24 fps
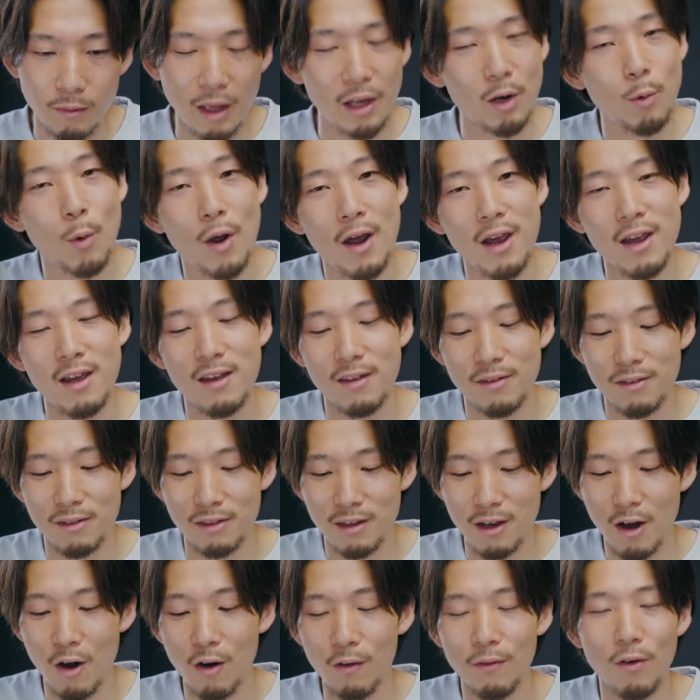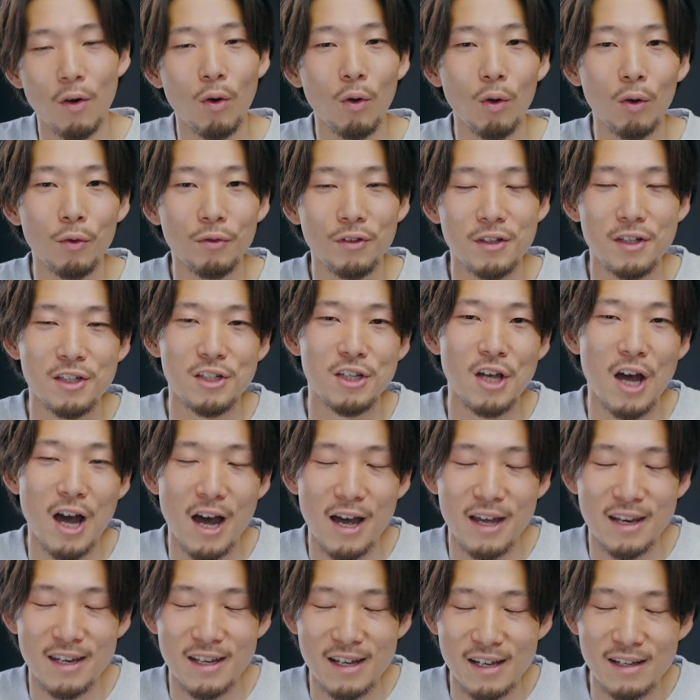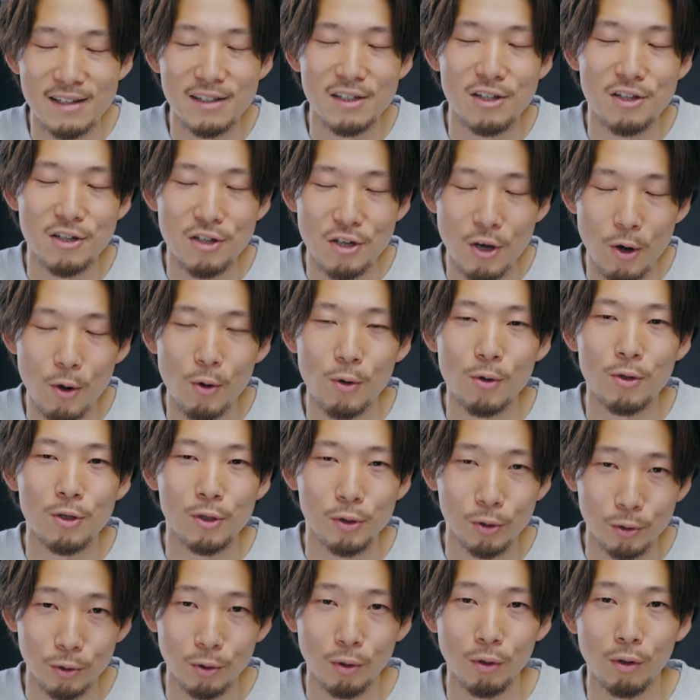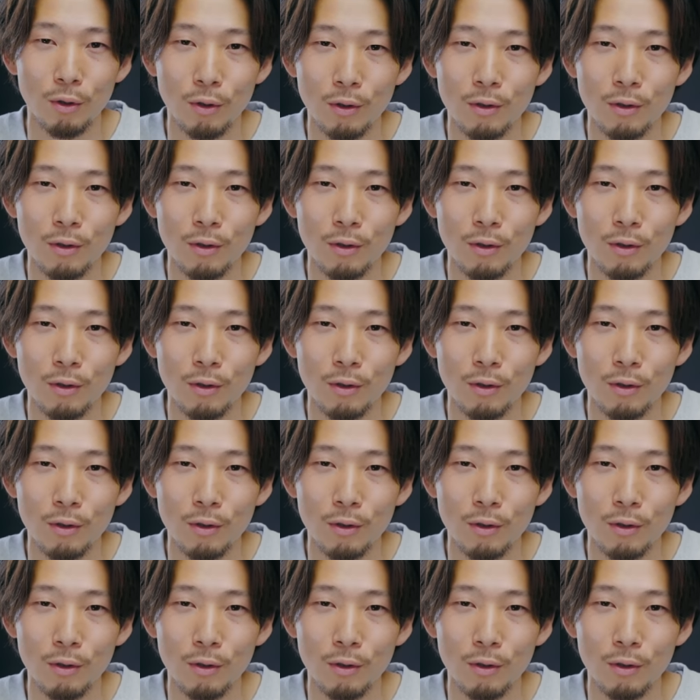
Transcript: Anyway, the overall design is so cool.